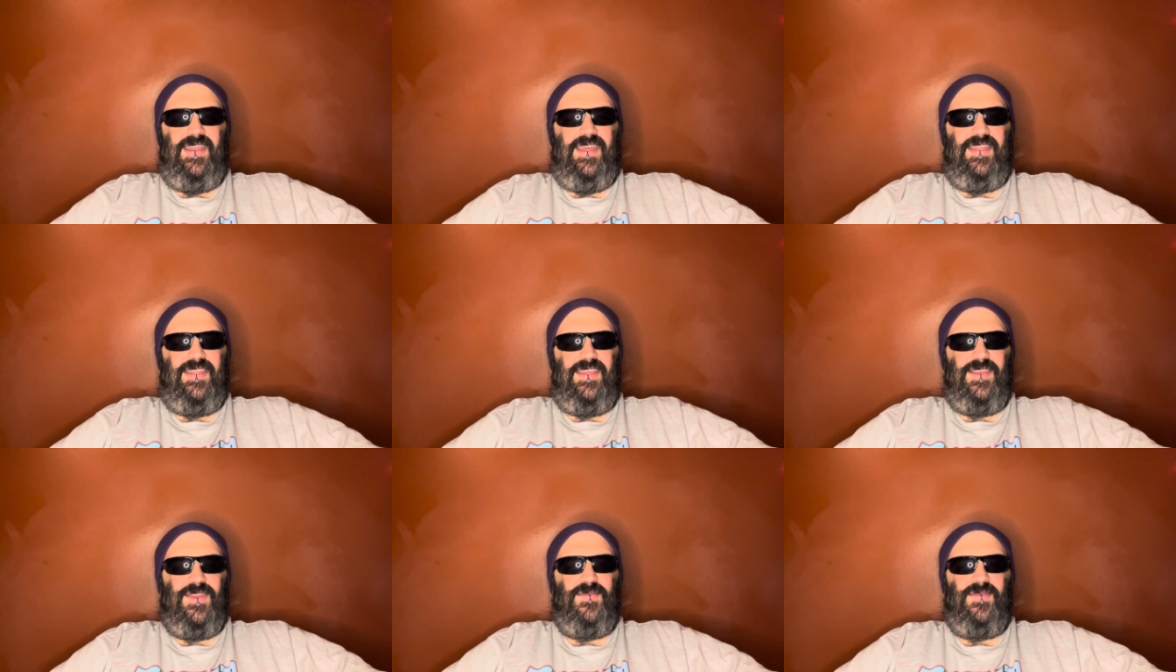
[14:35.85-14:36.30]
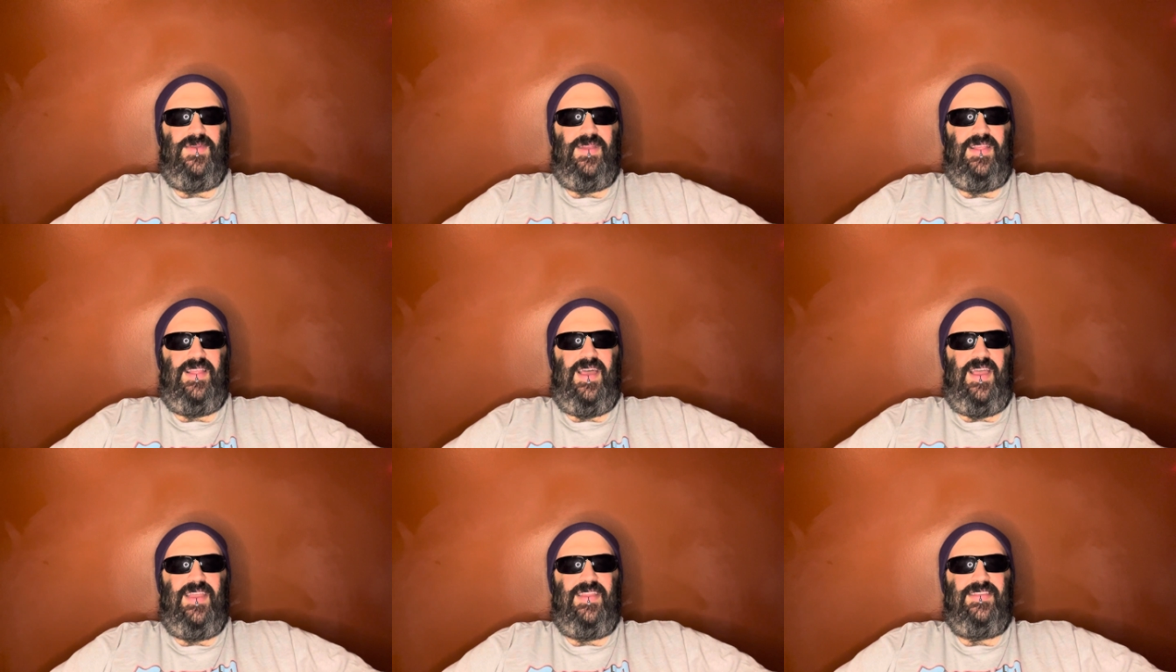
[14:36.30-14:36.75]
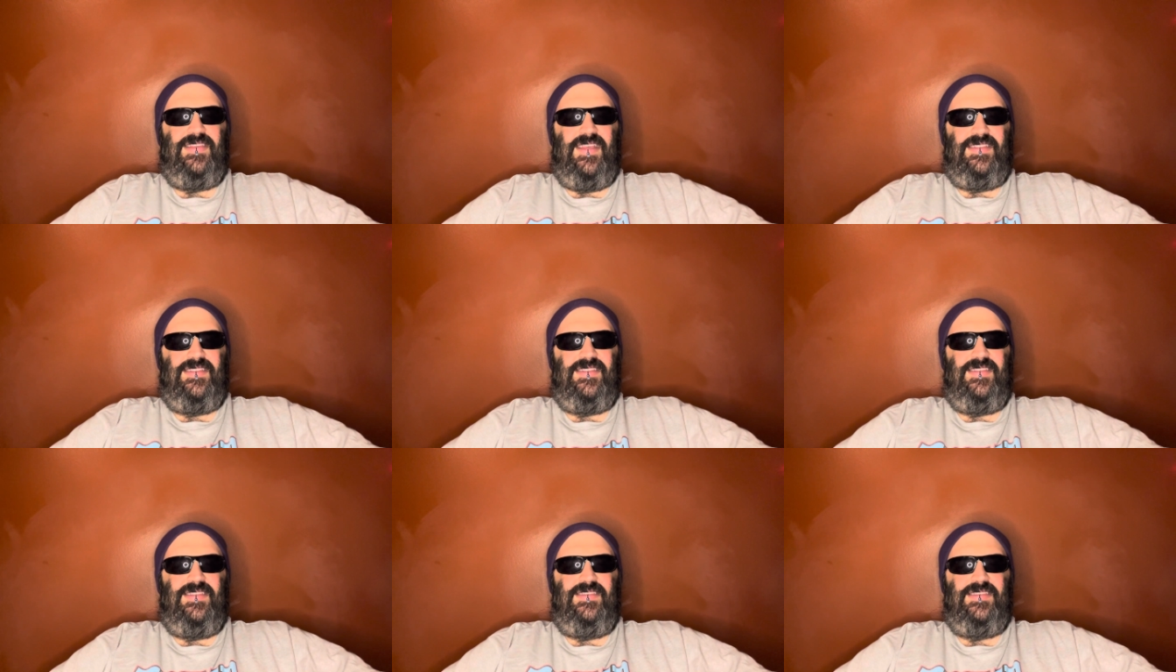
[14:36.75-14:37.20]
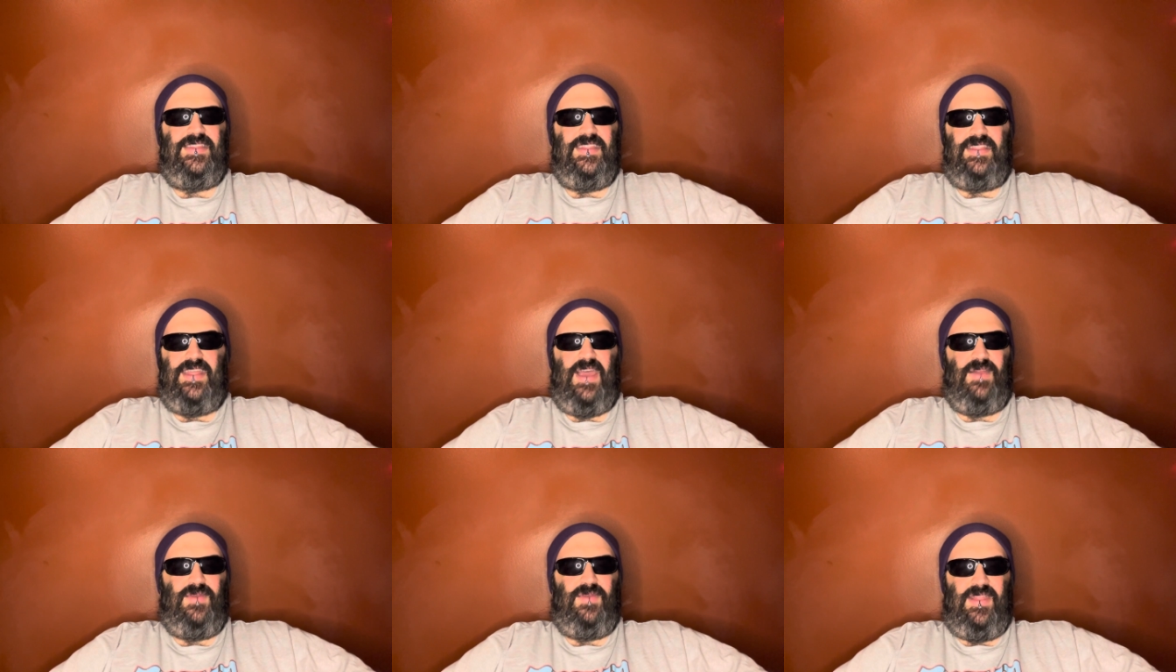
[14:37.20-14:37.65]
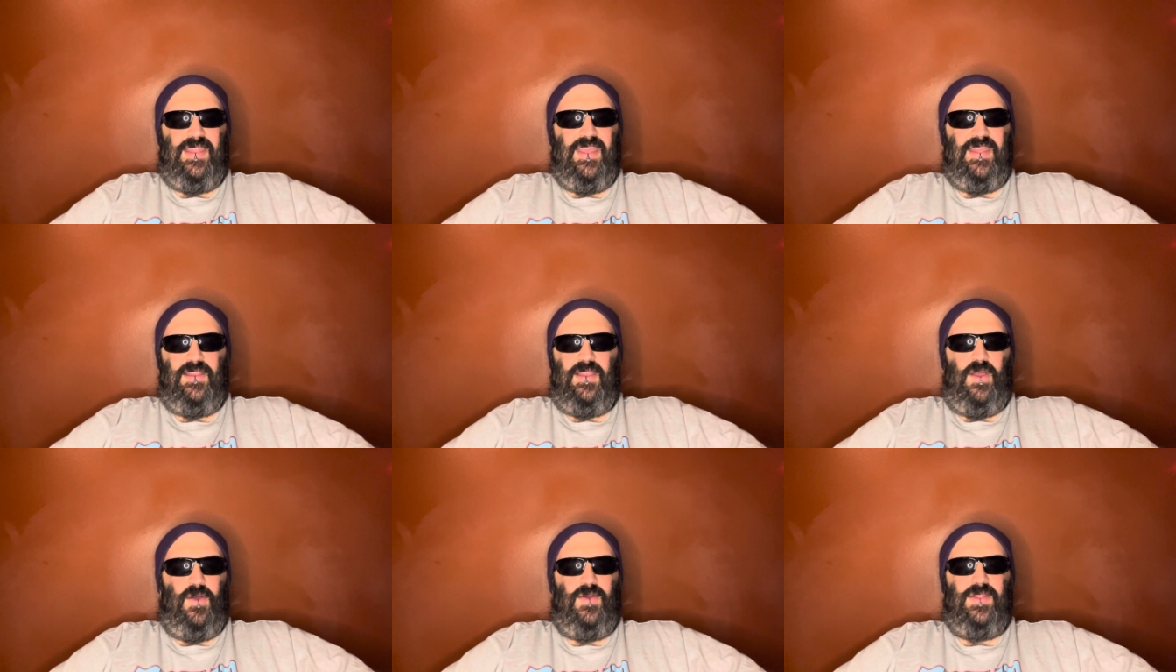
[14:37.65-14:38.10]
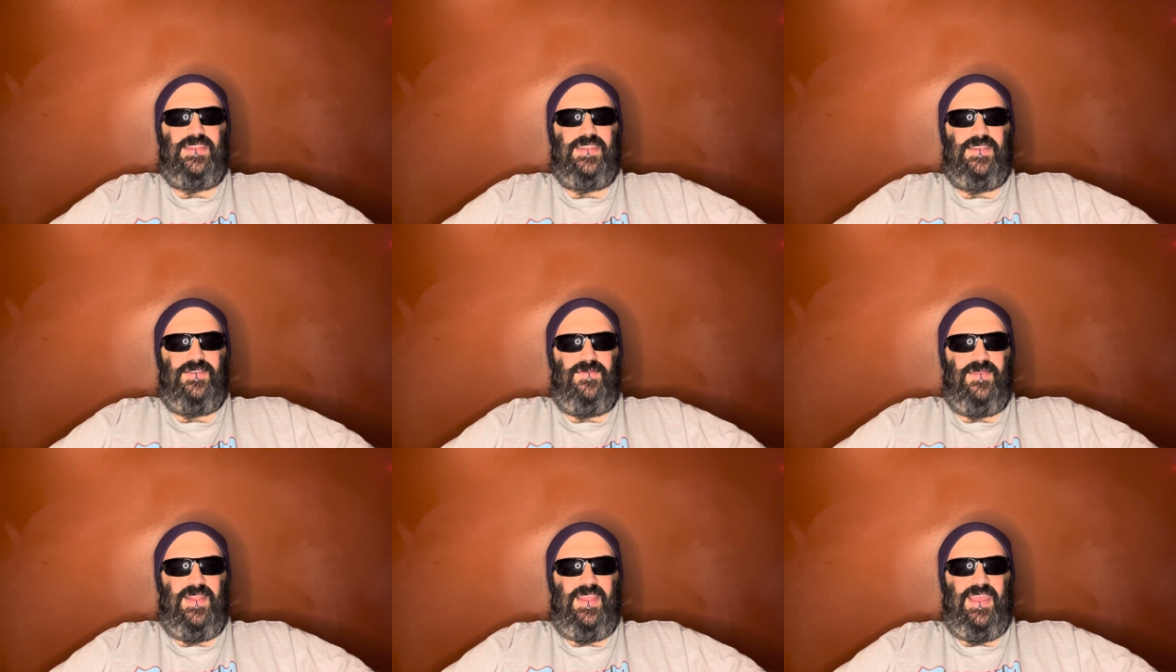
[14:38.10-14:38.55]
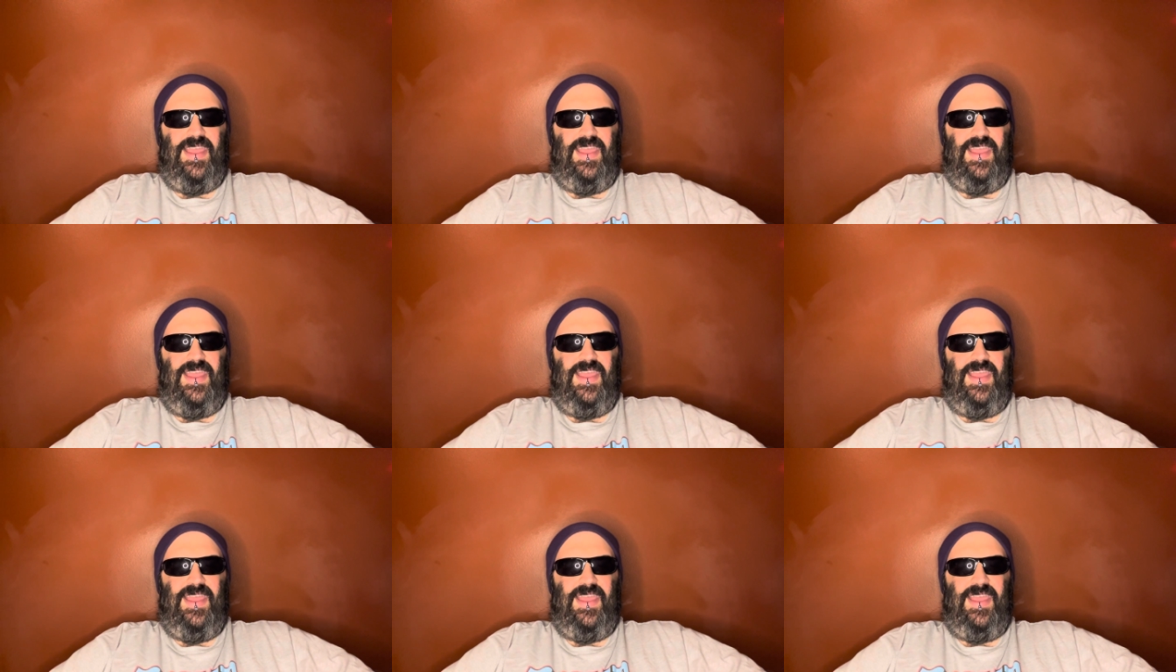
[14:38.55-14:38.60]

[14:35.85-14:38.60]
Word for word: and then you realize that did that really, no, it didn't really